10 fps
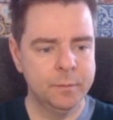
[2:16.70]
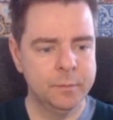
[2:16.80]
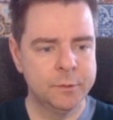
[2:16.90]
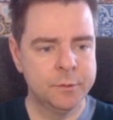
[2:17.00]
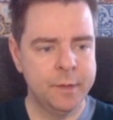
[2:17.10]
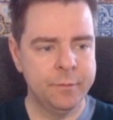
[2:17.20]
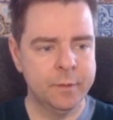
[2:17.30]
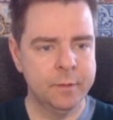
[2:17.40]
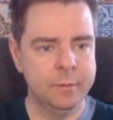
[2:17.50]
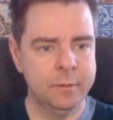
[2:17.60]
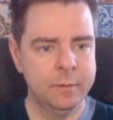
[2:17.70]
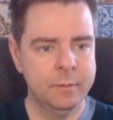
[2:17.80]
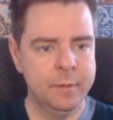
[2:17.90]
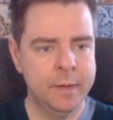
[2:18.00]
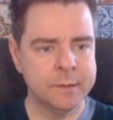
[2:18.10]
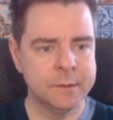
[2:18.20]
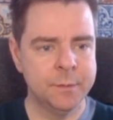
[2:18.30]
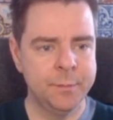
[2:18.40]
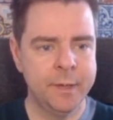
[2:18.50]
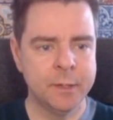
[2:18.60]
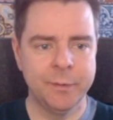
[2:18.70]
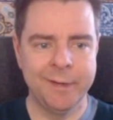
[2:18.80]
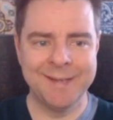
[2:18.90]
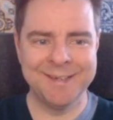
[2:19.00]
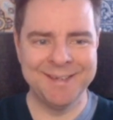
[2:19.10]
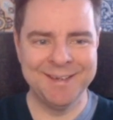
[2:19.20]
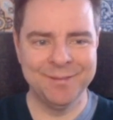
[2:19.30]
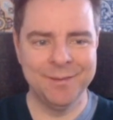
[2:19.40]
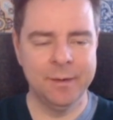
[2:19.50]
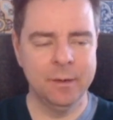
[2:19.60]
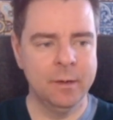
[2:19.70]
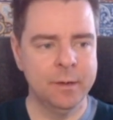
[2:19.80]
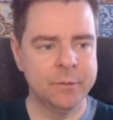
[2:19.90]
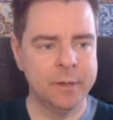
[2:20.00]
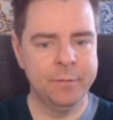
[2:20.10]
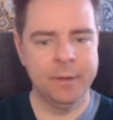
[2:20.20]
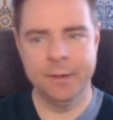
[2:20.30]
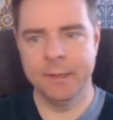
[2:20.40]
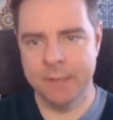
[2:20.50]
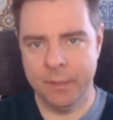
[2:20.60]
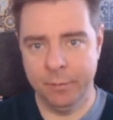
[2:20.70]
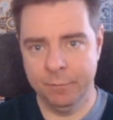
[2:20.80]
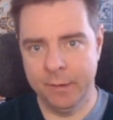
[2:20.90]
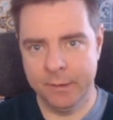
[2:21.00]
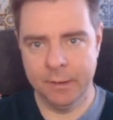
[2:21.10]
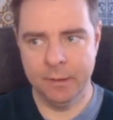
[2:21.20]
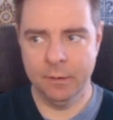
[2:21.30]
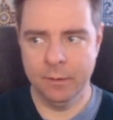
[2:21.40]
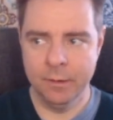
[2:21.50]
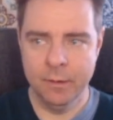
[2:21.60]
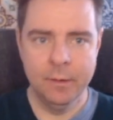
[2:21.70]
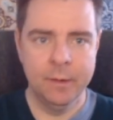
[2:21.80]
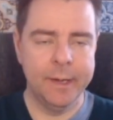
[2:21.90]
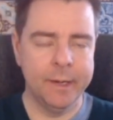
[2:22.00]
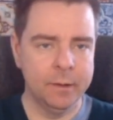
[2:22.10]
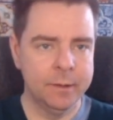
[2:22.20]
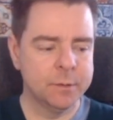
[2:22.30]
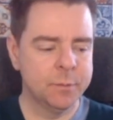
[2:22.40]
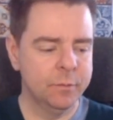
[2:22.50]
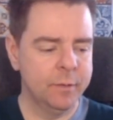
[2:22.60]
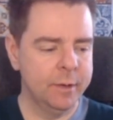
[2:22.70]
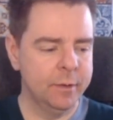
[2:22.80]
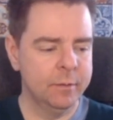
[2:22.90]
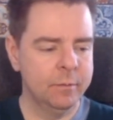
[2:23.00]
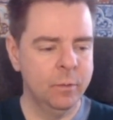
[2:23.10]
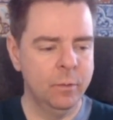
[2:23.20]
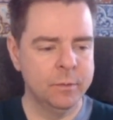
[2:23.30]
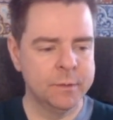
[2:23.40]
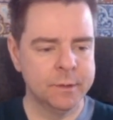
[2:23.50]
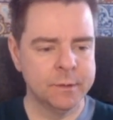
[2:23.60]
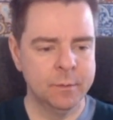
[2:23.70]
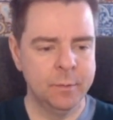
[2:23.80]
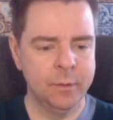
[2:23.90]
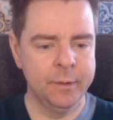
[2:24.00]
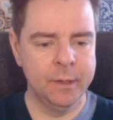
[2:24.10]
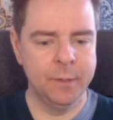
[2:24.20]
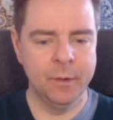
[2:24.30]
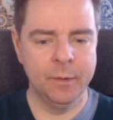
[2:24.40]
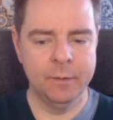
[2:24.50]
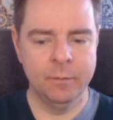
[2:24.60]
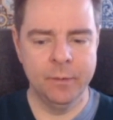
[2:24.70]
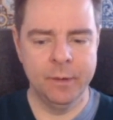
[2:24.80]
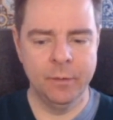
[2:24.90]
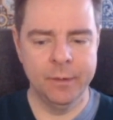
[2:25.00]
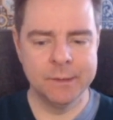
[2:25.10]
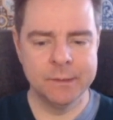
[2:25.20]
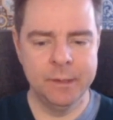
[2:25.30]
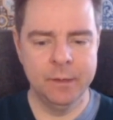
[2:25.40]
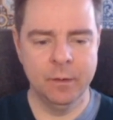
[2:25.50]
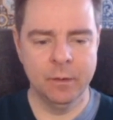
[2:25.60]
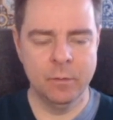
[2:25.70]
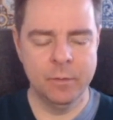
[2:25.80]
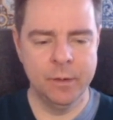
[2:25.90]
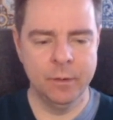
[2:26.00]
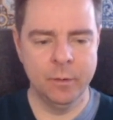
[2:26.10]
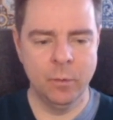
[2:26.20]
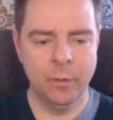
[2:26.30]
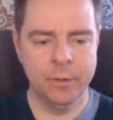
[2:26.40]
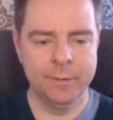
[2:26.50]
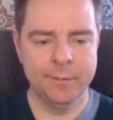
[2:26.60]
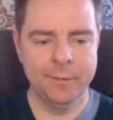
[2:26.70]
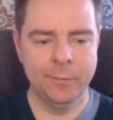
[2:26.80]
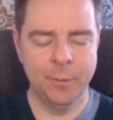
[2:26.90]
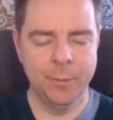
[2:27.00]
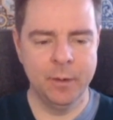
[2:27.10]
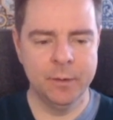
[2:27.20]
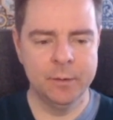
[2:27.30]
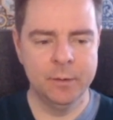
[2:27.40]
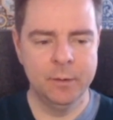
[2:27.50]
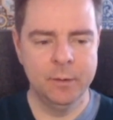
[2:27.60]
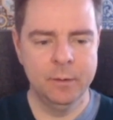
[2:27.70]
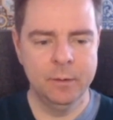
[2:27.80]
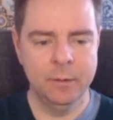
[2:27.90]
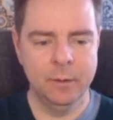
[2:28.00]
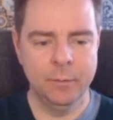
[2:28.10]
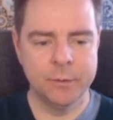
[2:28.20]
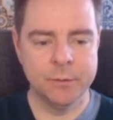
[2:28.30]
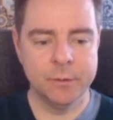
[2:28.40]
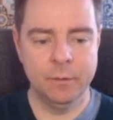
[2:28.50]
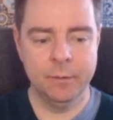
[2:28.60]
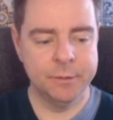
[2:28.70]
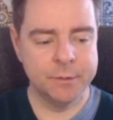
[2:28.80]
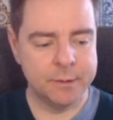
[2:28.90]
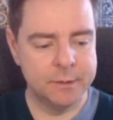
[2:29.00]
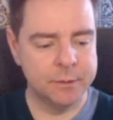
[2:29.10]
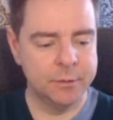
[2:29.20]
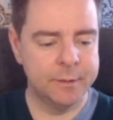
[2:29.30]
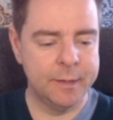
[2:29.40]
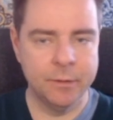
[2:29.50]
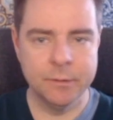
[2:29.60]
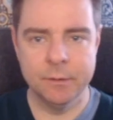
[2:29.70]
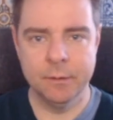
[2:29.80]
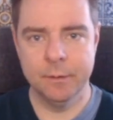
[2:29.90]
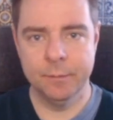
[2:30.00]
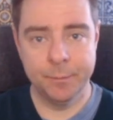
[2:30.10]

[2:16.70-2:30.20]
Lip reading: traffic hasn't diminished, but it has identified a lot of traffic, and that's now reflecting in our analytics provider, who sent us a billing email that we'd already exceeded our yearly quota in 1 month, which was already, it was like 600,000